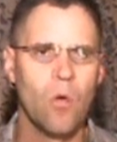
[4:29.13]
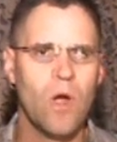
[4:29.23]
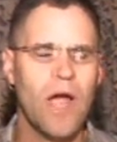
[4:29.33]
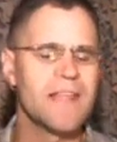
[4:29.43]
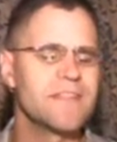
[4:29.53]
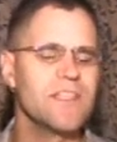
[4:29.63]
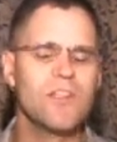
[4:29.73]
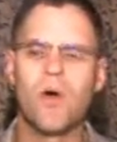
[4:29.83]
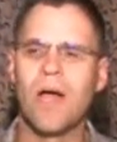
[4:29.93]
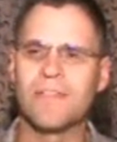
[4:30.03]
Well,
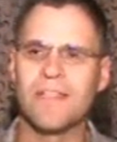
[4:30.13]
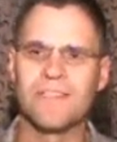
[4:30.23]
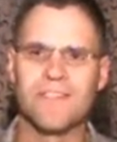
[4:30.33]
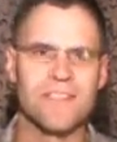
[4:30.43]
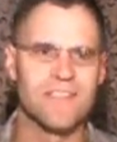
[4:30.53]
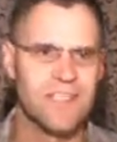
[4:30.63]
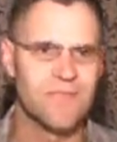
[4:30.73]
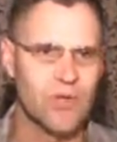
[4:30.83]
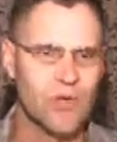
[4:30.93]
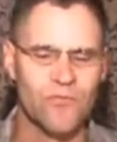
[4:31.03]
I think it's
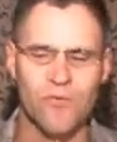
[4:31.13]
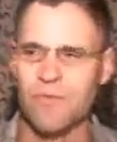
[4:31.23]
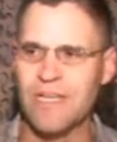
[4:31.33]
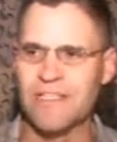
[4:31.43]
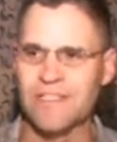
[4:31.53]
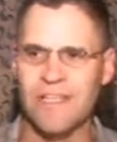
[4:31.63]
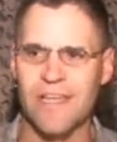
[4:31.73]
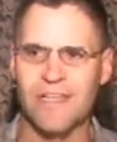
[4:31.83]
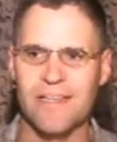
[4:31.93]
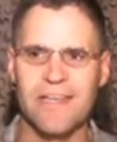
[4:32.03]
difficult for me to
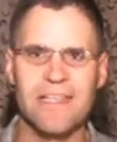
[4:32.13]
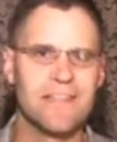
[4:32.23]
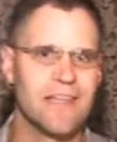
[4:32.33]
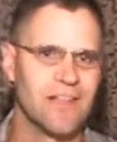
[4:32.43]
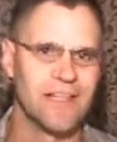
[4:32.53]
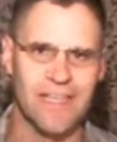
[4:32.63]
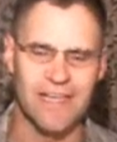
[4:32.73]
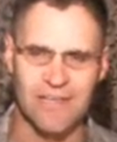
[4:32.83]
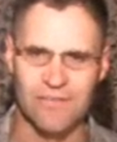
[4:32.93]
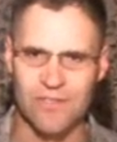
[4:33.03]
say anything like
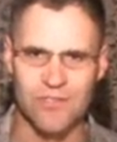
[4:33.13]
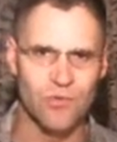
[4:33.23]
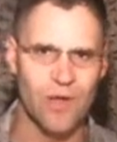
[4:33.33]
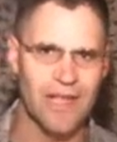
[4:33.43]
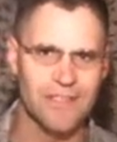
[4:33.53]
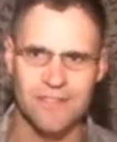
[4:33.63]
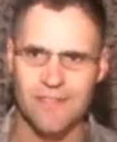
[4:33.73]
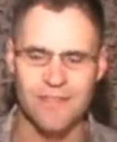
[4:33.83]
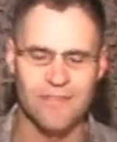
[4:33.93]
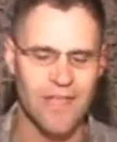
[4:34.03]
that, given the two hats
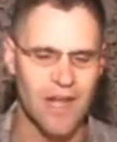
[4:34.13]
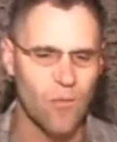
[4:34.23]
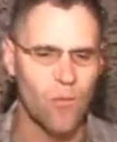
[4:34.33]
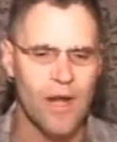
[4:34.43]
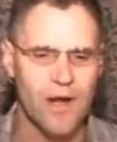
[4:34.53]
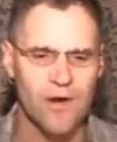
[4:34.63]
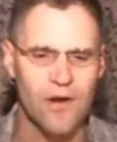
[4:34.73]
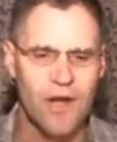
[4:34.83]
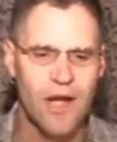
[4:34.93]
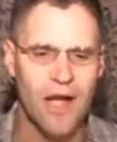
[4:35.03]
that I wear.
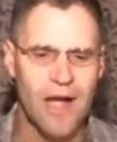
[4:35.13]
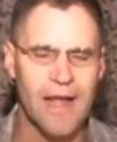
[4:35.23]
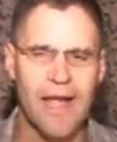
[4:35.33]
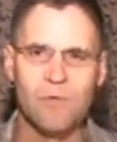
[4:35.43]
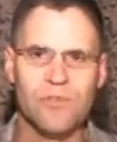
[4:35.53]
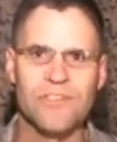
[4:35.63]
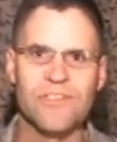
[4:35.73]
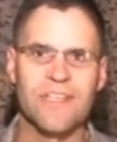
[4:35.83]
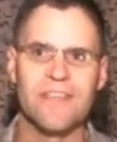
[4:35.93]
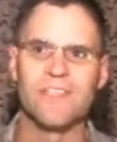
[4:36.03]
I will just
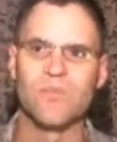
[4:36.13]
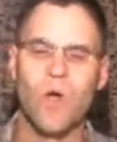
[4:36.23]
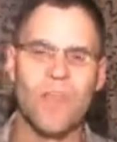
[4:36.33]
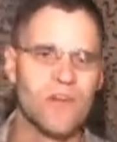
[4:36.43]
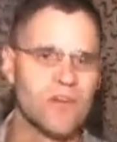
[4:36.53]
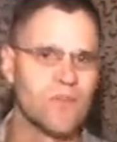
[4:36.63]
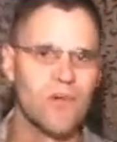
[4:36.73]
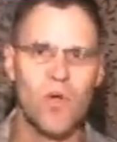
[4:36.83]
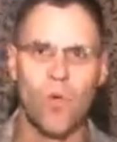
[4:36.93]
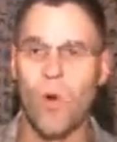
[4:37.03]
say this: whether
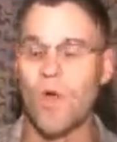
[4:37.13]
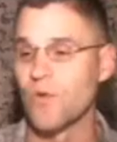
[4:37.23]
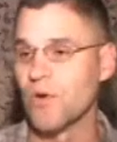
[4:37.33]
we